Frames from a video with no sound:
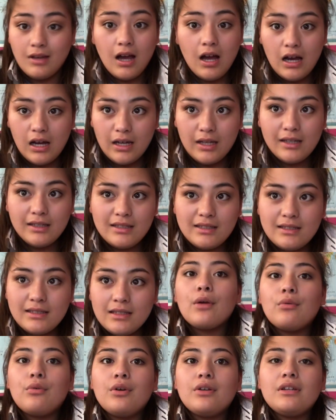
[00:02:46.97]
us,
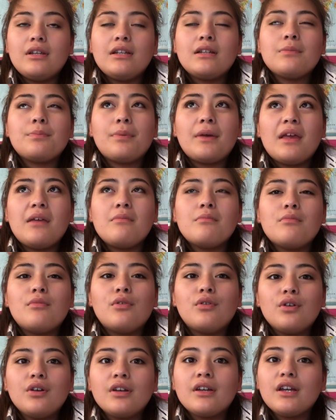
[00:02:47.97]
would need to pay
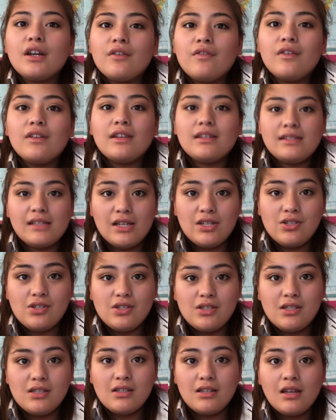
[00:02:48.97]
more careful
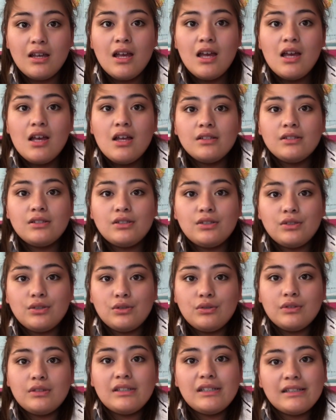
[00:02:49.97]
attention
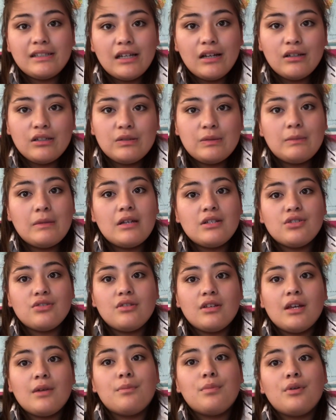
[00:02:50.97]
to details in
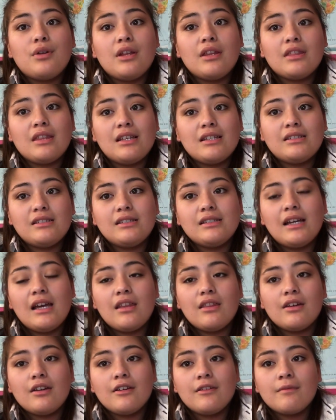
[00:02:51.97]
measuring and putting things
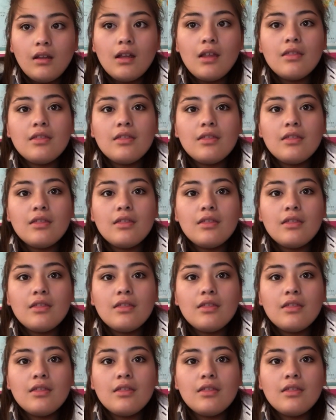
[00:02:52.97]
together.